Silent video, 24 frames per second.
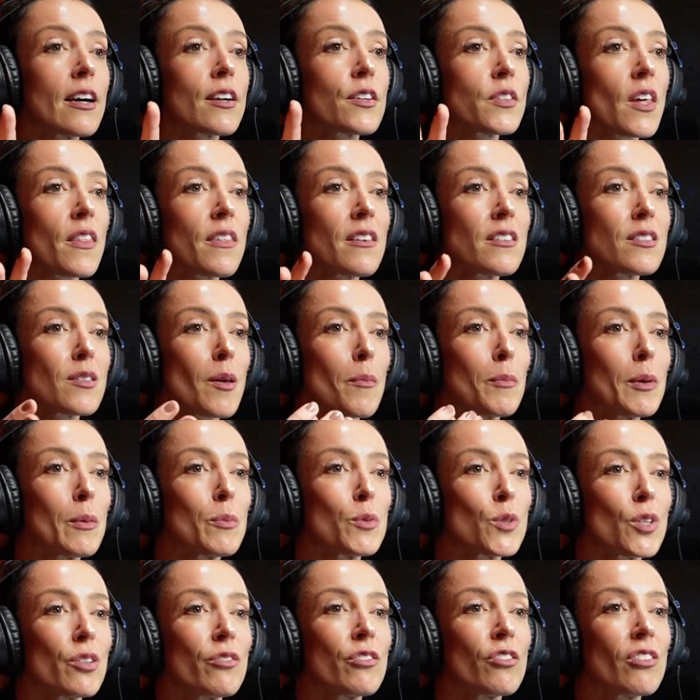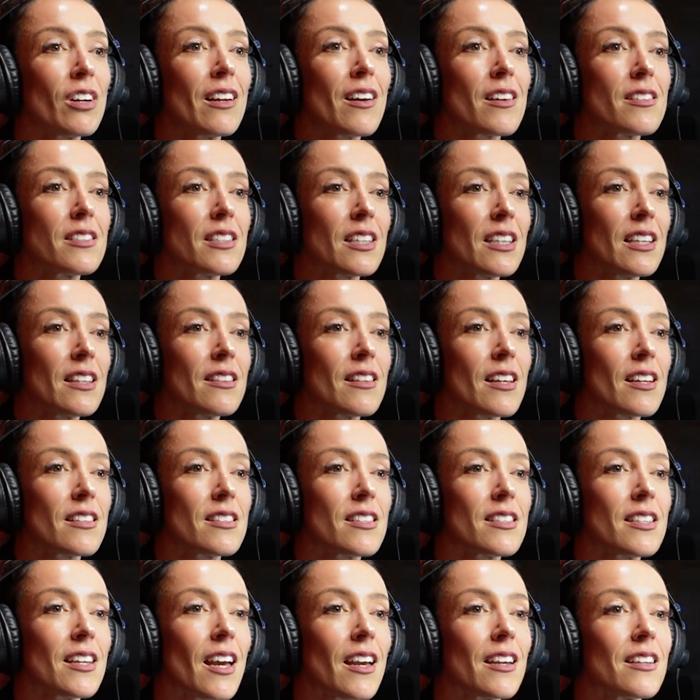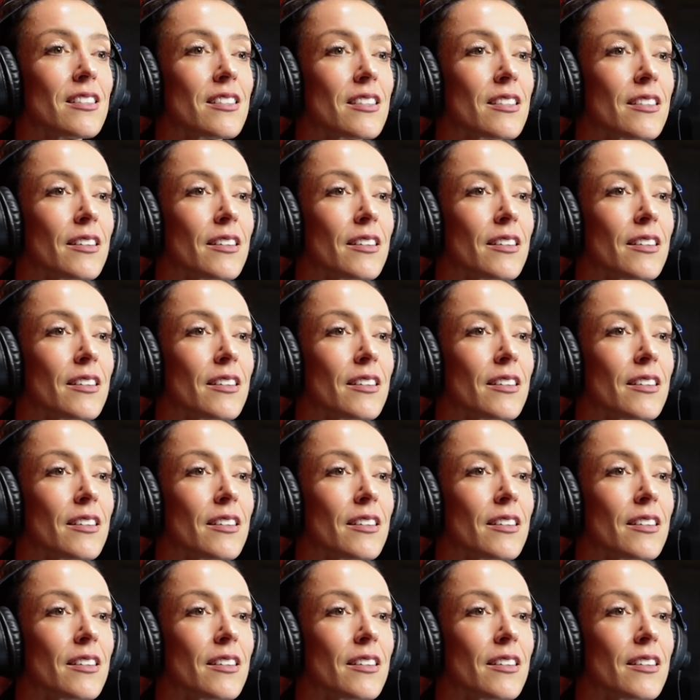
Because I think some people don't even realise they're in that state.